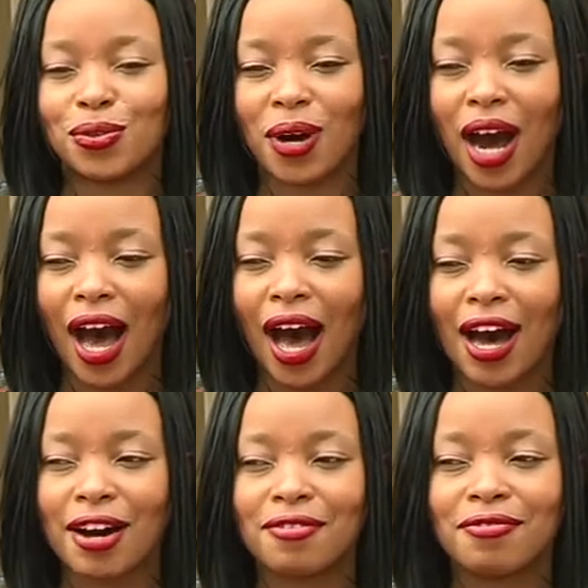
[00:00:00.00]
to
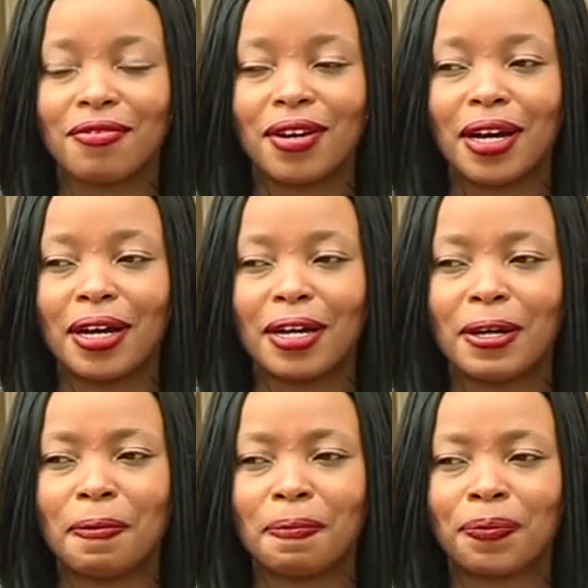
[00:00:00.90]
have
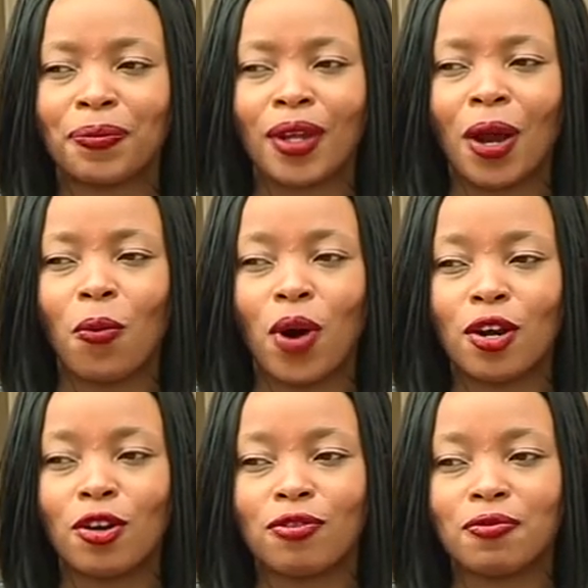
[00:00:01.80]
um,
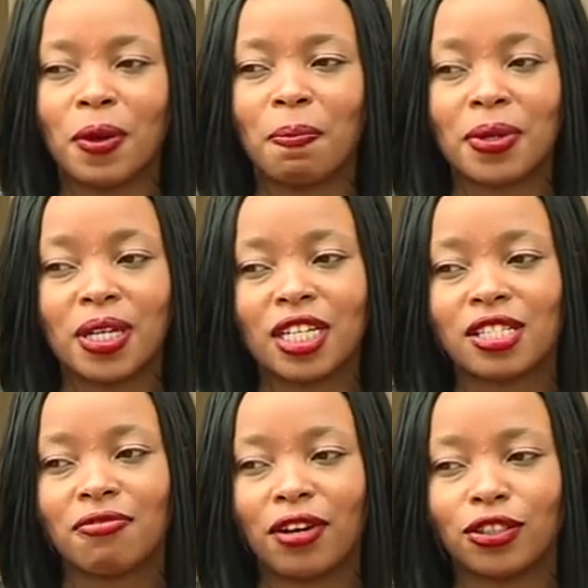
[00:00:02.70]
one of the
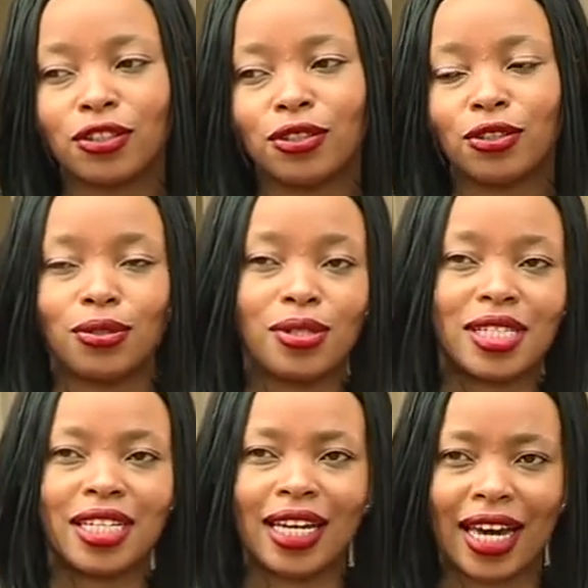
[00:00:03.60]
biggest fashion
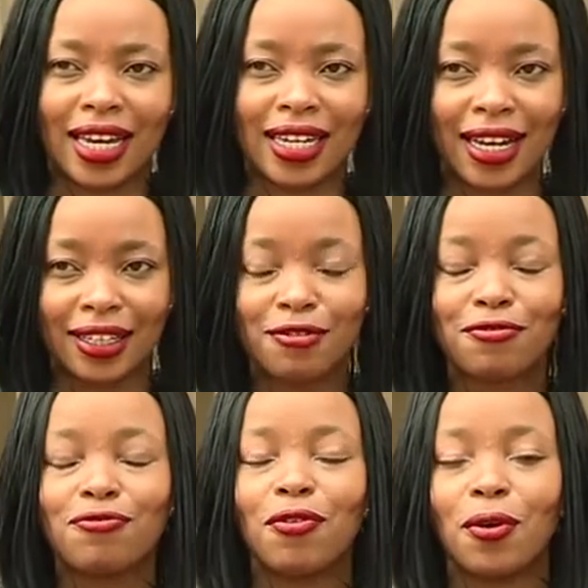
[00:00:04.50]
shows in Kenya
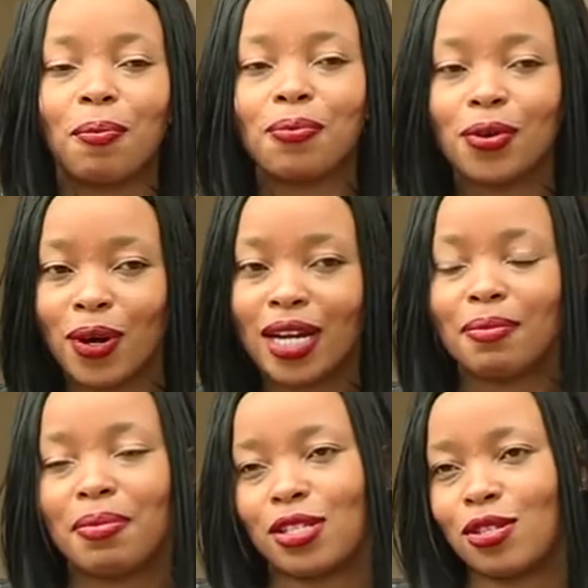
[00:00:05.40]
for purely
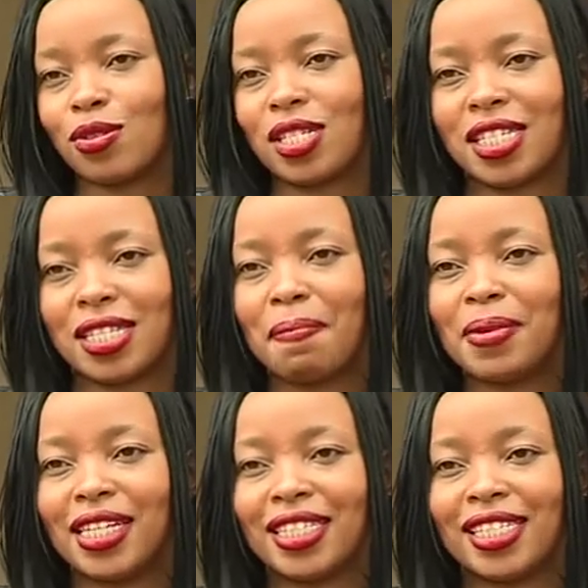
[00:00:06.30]
persons with
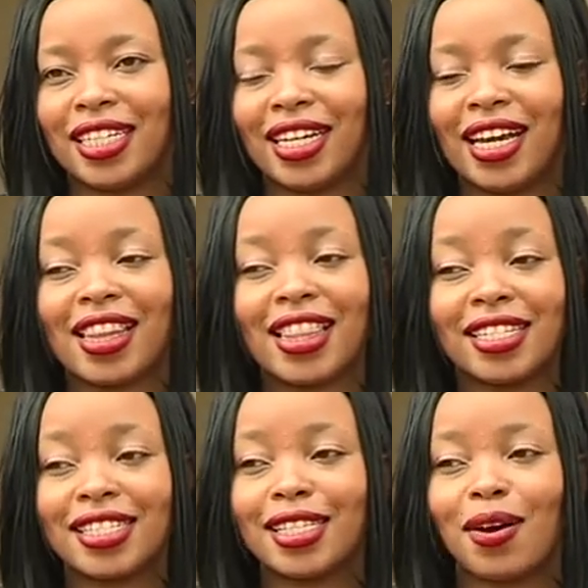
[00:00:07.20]
disability
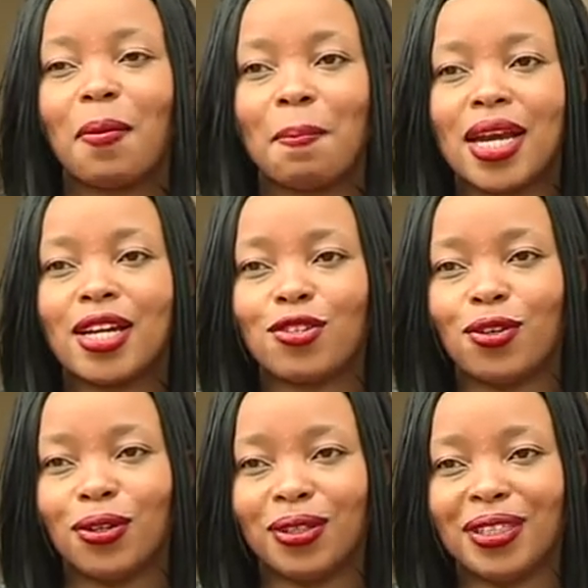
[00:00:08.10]
that is our main
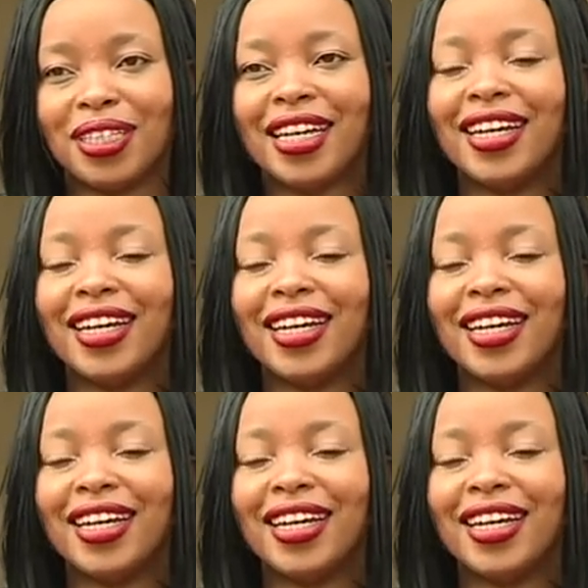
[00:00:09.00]
goal